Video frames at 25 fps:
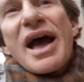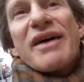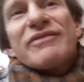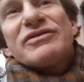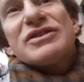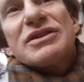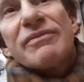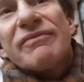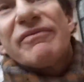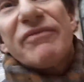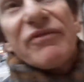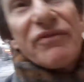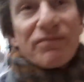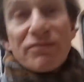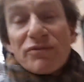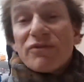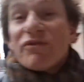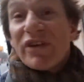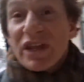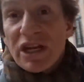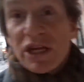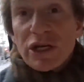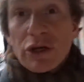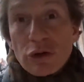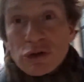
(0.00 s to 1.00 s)
have some
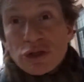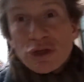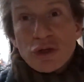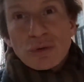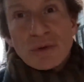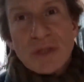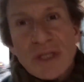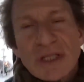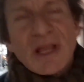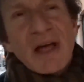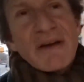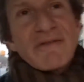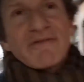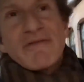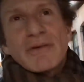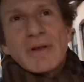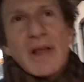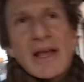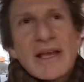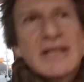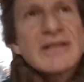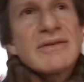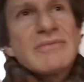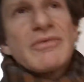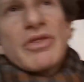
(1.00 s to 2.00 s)
video shoot stuff for
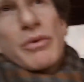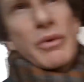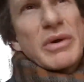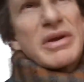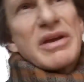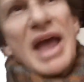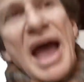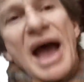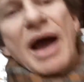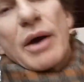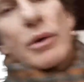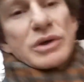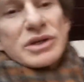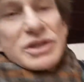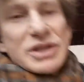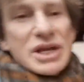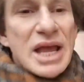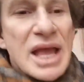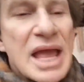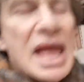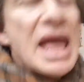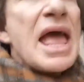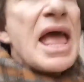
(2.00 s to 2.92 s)
like 3 hours,